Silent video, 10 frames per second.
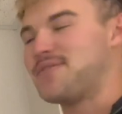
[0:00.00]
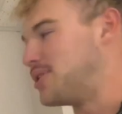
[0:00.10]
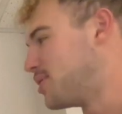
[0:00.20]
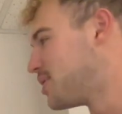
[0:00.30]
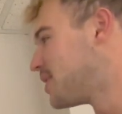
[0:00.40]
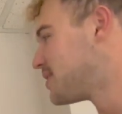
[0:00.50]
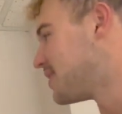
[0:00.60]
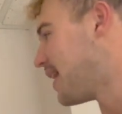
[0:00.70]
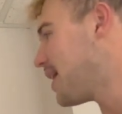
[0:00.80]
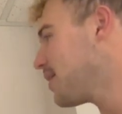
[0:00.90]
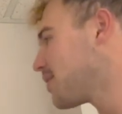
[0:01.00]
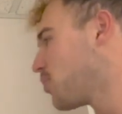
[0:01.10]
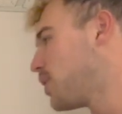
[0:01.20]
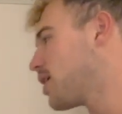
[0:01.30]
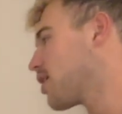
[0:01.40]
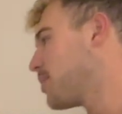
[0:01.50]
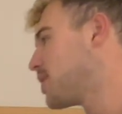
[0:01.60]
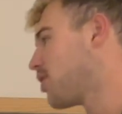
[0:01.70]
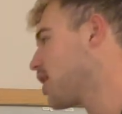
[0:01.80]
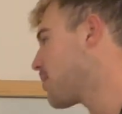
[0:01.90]
you. Today, we are going to be
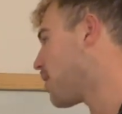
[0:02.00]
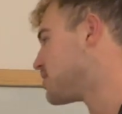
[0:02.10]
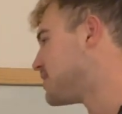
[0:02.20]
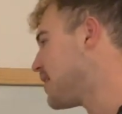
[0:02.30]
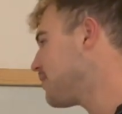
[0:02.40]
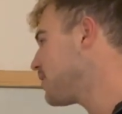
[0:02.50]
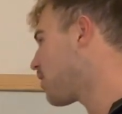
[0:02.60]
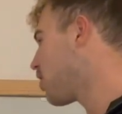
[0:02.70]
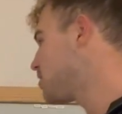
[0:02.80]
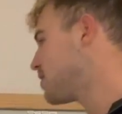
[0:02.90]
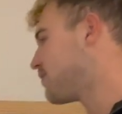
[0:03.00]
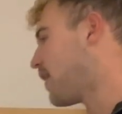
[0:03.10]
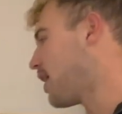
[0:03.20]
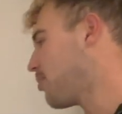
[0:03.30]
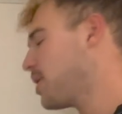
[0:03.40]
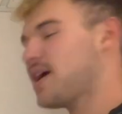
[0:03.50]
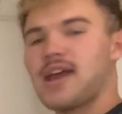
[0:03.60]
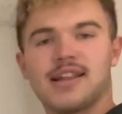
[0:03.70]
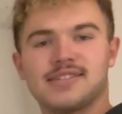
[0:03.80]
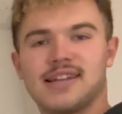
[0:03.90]
learning about saving the Earth's environment
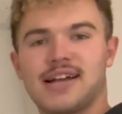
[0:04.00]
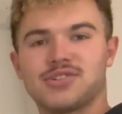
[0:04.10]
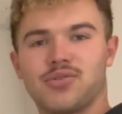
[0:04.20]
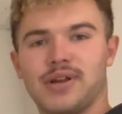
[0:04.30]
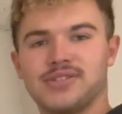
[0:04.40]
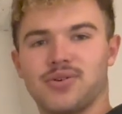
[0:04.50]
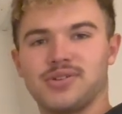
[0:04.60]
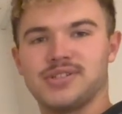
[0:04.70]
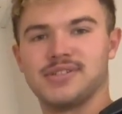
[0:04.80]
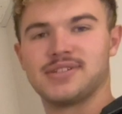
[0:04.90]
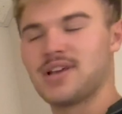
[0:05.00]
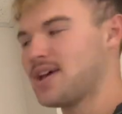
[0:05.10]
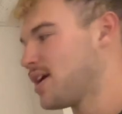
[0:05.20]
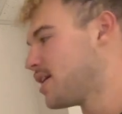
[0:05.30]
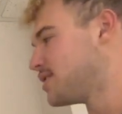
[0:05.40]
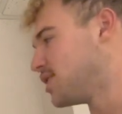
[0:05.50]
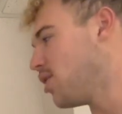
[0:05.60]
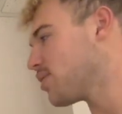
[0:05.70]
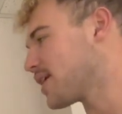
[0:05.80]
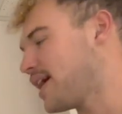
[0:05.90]
and its natural resources.
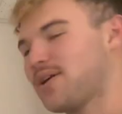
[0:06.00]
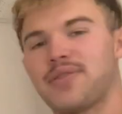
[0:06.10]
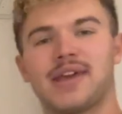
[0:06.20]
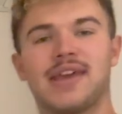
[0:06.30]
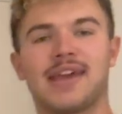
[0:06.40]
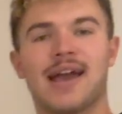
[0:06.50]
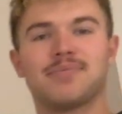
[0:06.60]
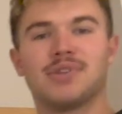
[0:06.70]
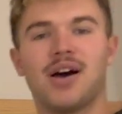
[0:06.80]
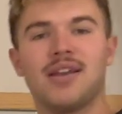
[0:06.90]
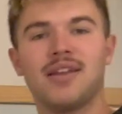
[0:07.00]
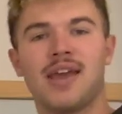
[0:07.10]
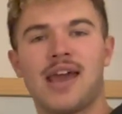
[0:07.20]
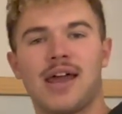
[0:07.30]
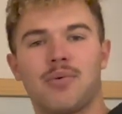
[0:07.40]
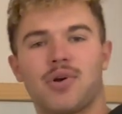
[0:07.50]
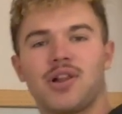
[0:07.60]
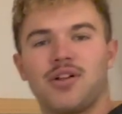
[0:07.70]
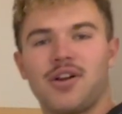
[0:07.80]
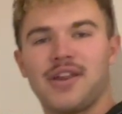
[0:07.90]
So, get your thinking caps on, and we're
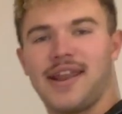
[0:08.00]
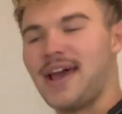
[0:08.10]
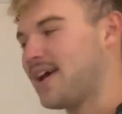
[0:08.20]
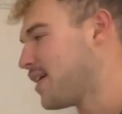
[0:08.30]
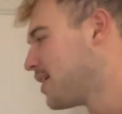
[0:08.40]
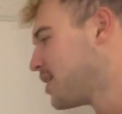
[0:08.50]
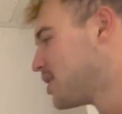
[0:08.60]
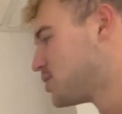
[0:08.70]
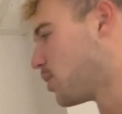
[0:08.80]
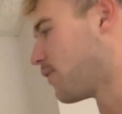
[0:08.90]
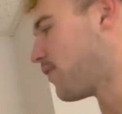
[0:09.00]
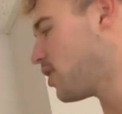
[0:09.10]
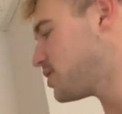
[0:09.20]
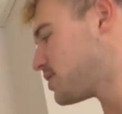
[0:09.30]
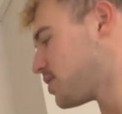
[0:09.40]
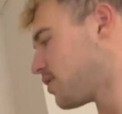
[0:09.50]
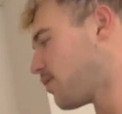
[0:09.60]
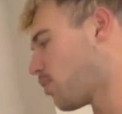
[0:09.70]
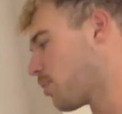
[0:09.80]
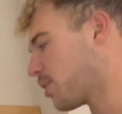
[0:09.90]
going to learn today. So
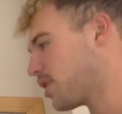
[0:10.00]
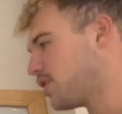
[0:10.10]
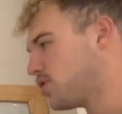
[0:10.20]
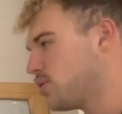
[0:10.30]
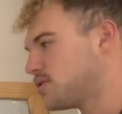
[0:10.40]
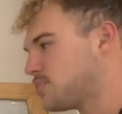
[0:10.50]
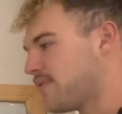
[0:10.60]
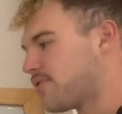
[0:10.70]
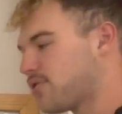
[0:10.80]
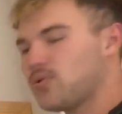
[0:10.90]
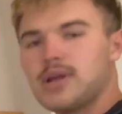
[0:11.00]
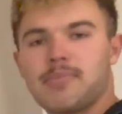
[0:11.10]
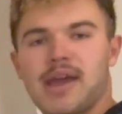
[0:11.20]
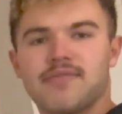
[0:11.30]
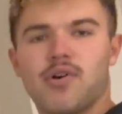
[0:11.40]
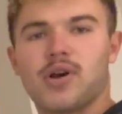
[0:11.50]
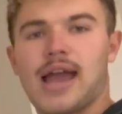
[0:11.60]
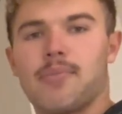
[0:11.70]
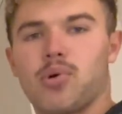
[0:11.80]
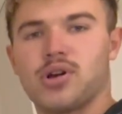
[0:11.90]
what we're going to do is we have three main
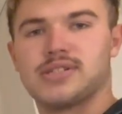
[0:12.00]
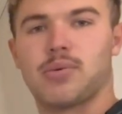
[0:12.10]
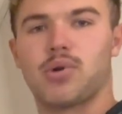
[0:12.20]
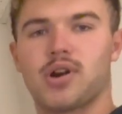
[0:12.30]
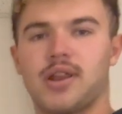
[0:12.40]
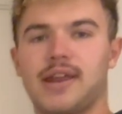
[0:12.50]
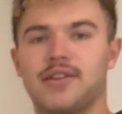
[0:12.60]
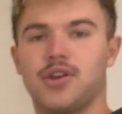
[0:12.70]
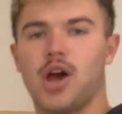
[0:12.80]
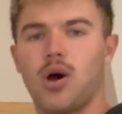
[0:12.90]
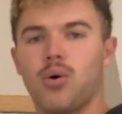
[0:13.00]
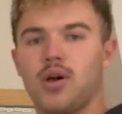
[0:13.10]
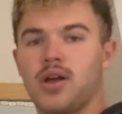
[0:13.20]
vocab words that we're going to need to know